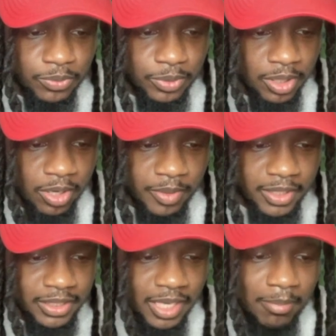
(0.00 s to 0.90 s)
was already.
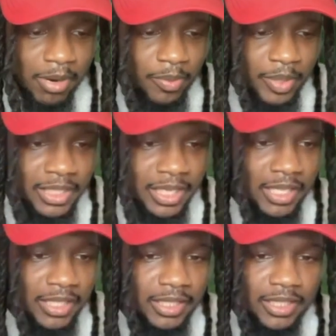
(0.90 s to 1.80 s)
See, I'm already
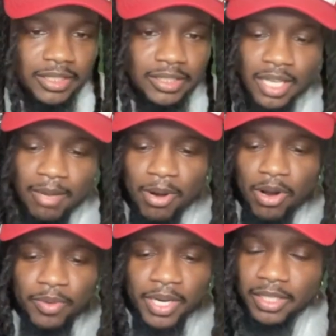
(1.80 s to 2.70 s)
locked in. I'm
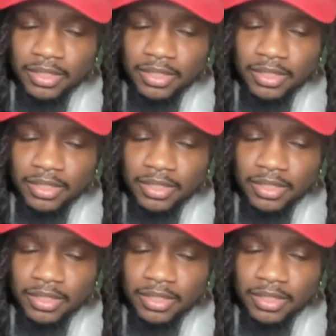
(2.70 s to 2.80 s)
already.